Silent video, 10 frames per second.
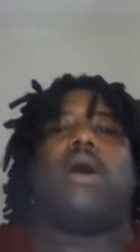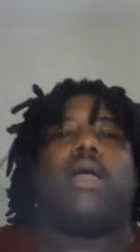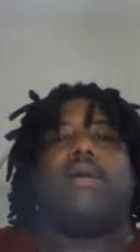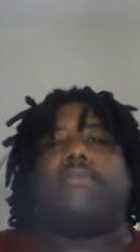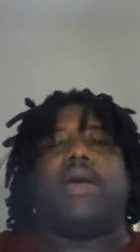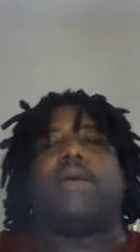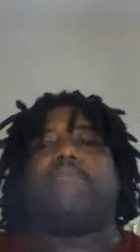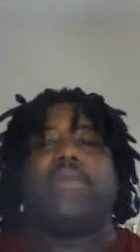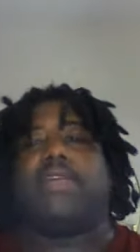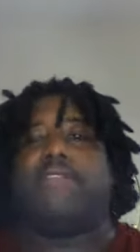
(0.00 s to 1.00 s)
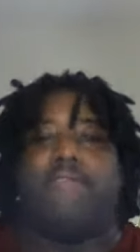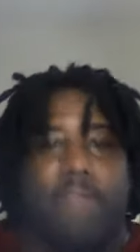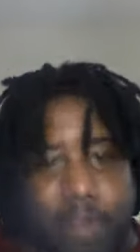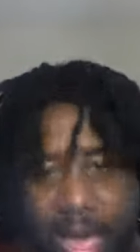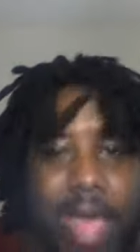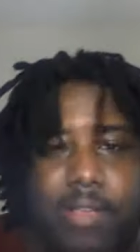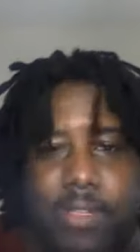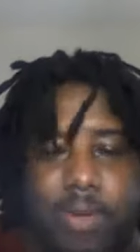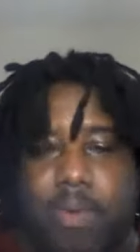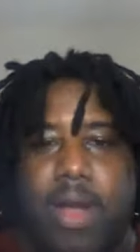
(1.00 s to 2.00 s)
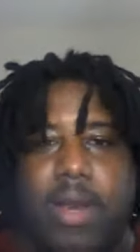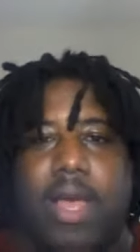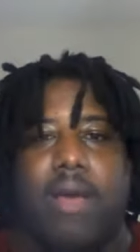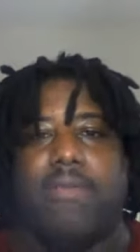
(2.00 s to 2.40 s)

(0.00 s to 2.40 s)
I am not being nasty right now.